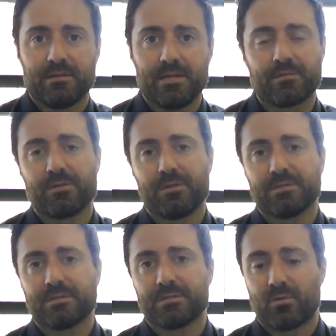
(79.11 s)

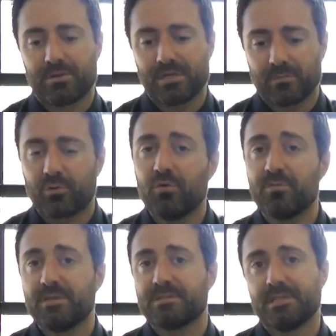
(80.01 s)
difference or the
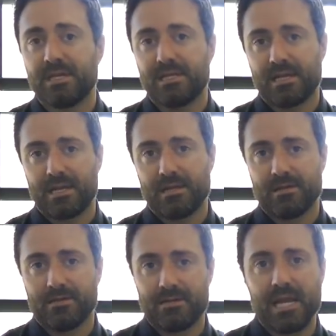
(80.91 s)
improvement seen
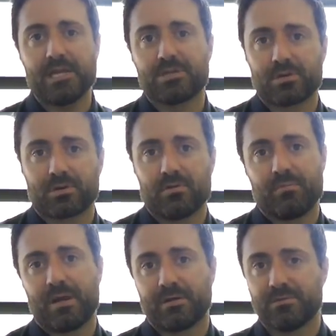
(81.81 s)
in nature
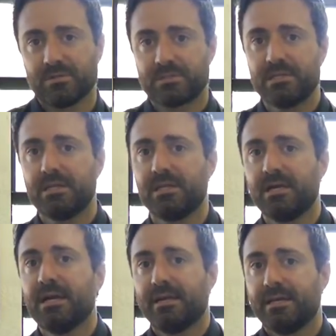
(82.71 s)
compared to a
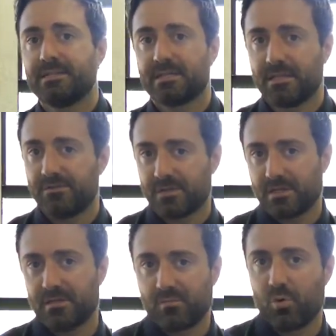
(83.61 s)
city is
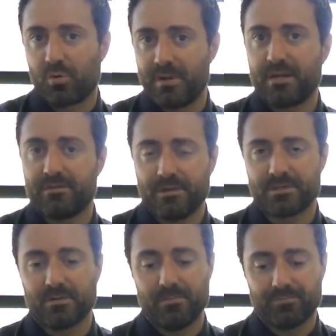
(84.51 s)
significantly more
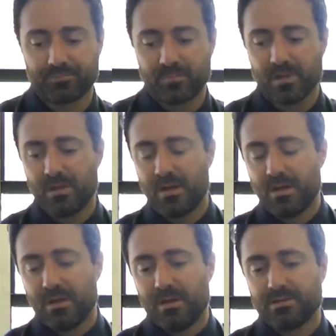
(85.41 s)
beneficial.
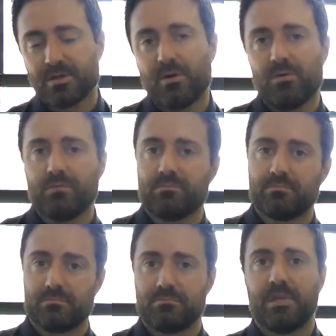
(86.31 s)
So
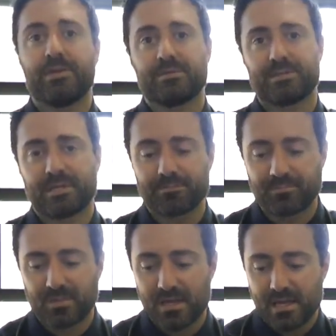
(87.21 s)
interesting.
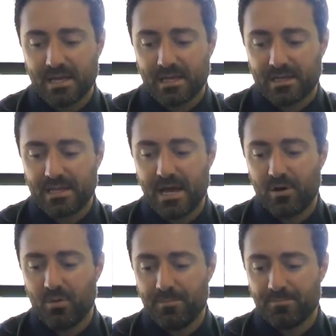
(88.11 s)

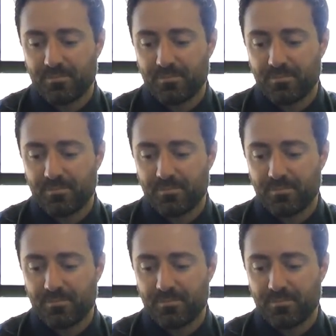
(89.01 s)
Now,